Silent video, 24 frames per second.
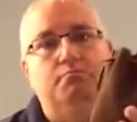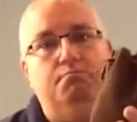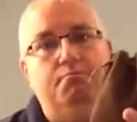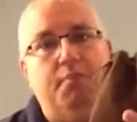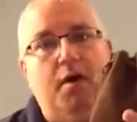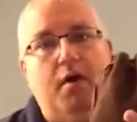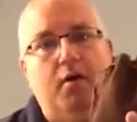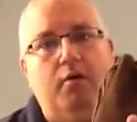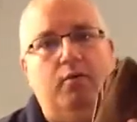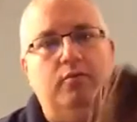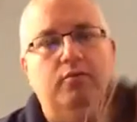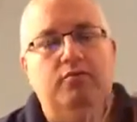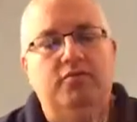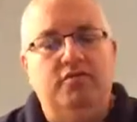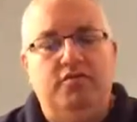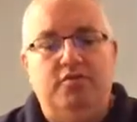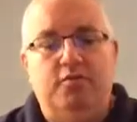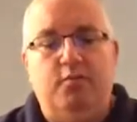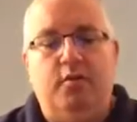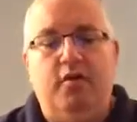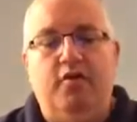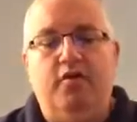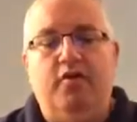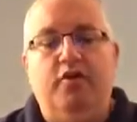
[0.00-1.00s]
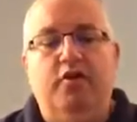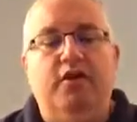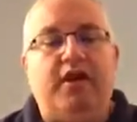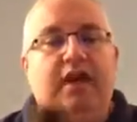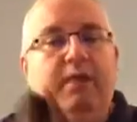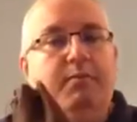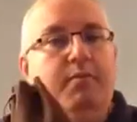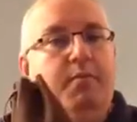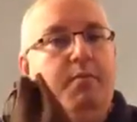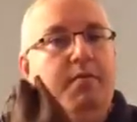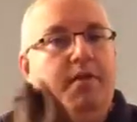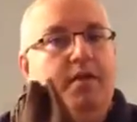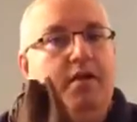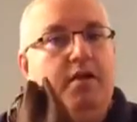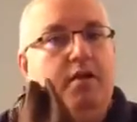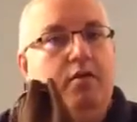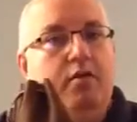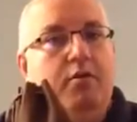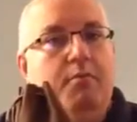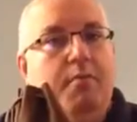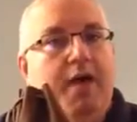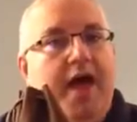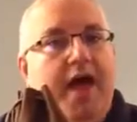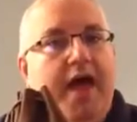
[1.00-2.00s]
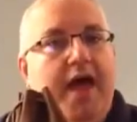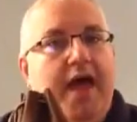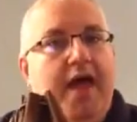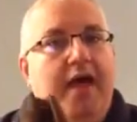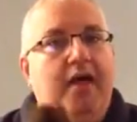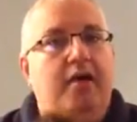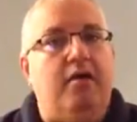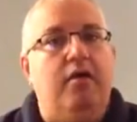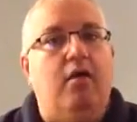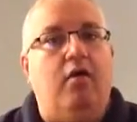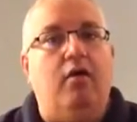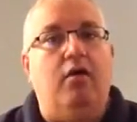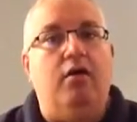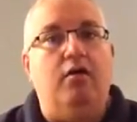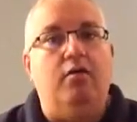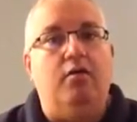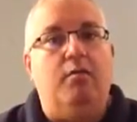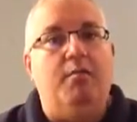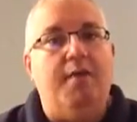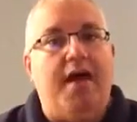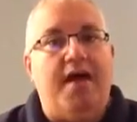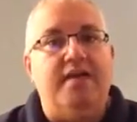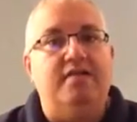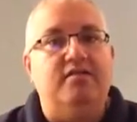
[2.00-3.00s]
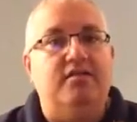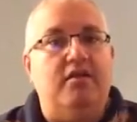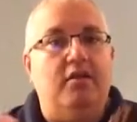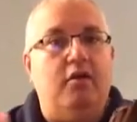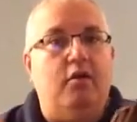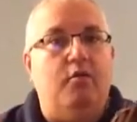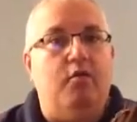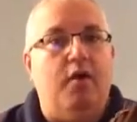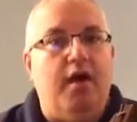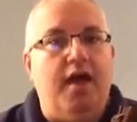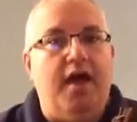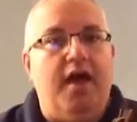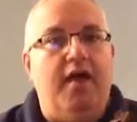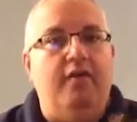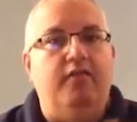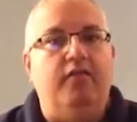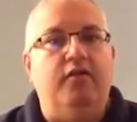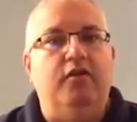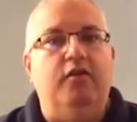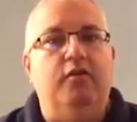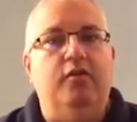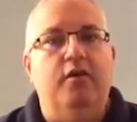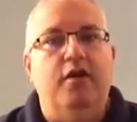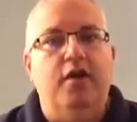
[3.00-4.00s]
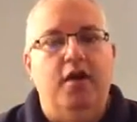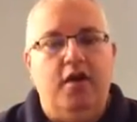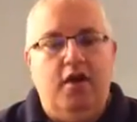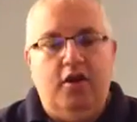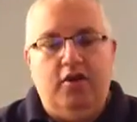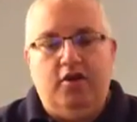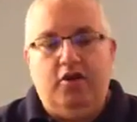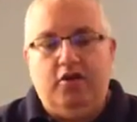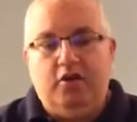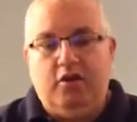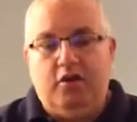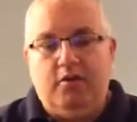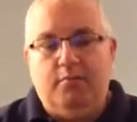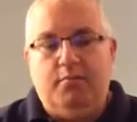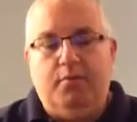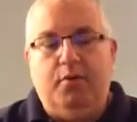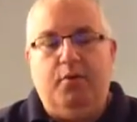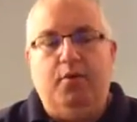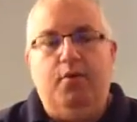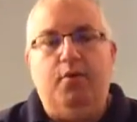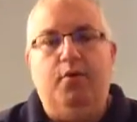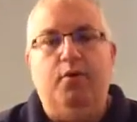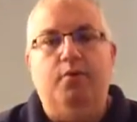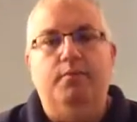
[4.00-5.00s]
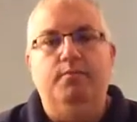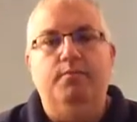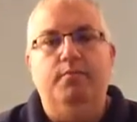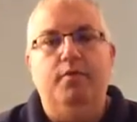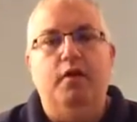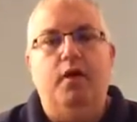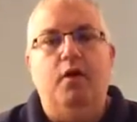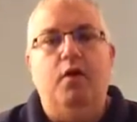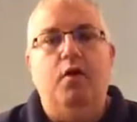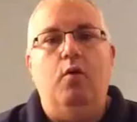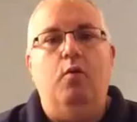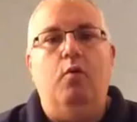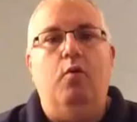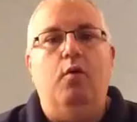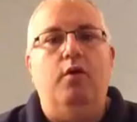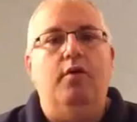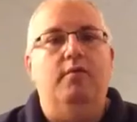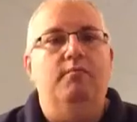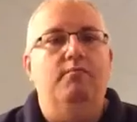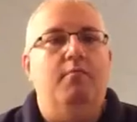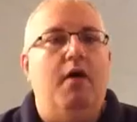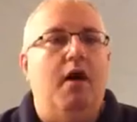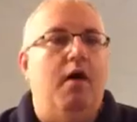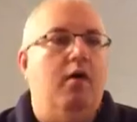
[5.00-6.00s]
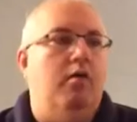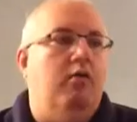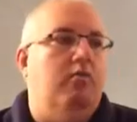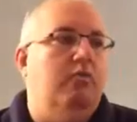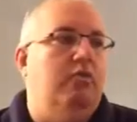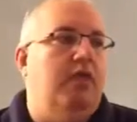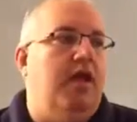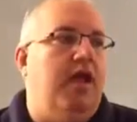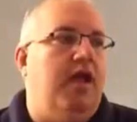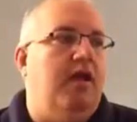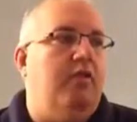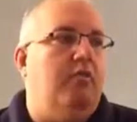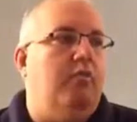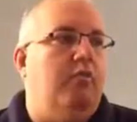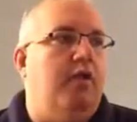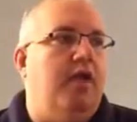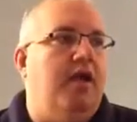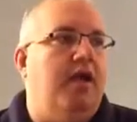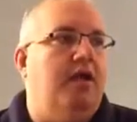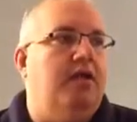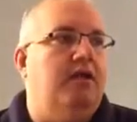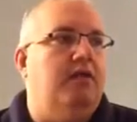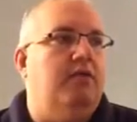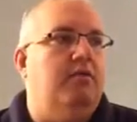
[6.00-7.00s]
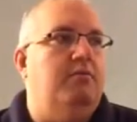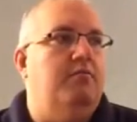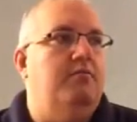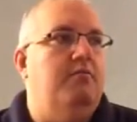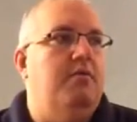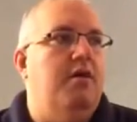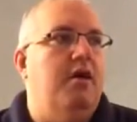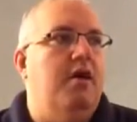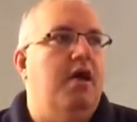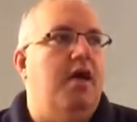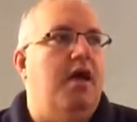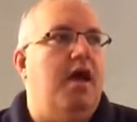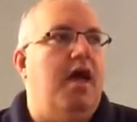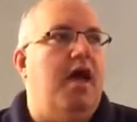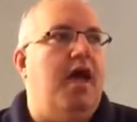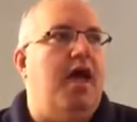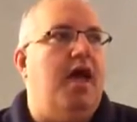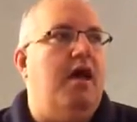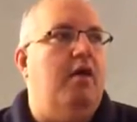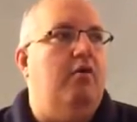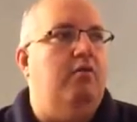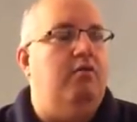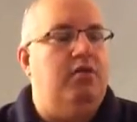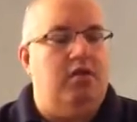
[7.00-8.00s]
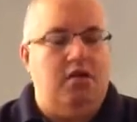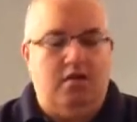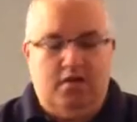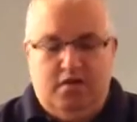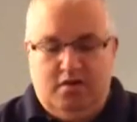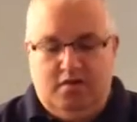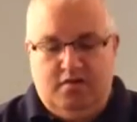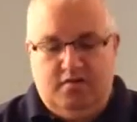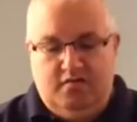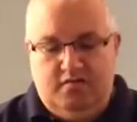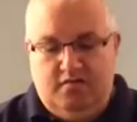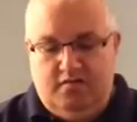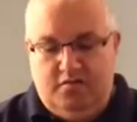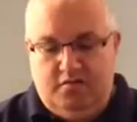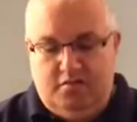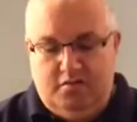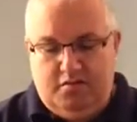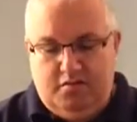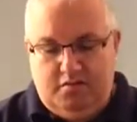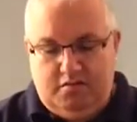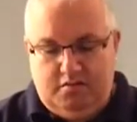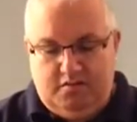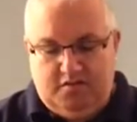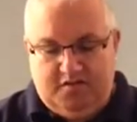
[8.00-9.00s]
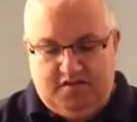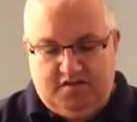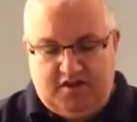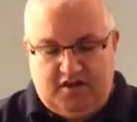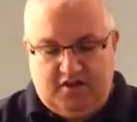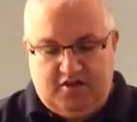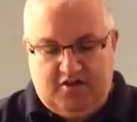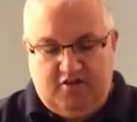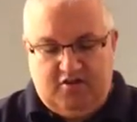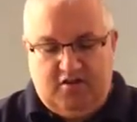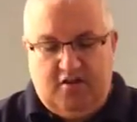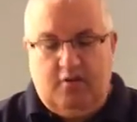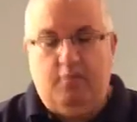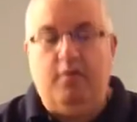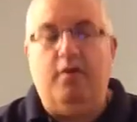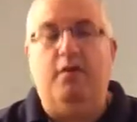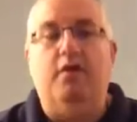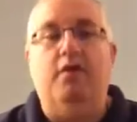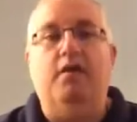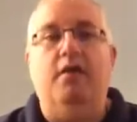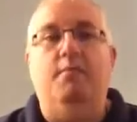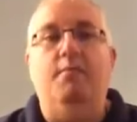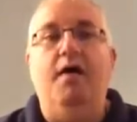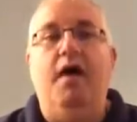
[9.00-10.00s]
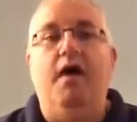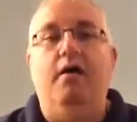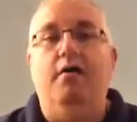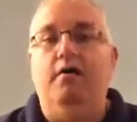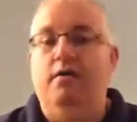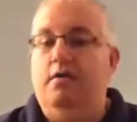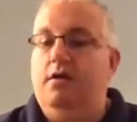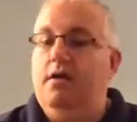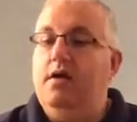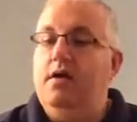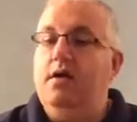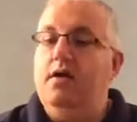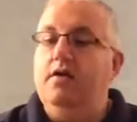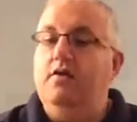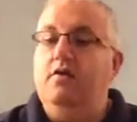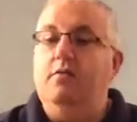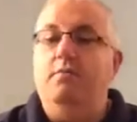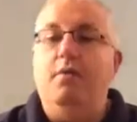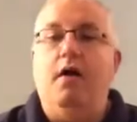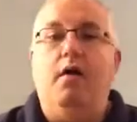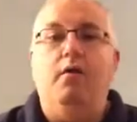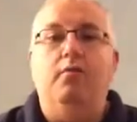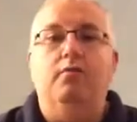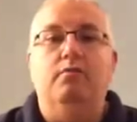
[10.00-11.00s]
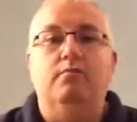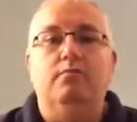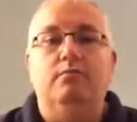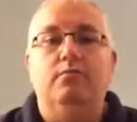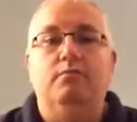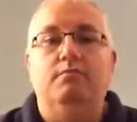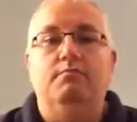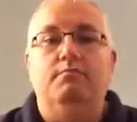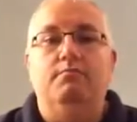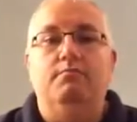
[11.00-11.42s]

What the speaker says: bones, whether you keep them in a little bag or a little basket or what have you. You're going to pull one bone at random out of, little sucker's not wanting to come out, your bone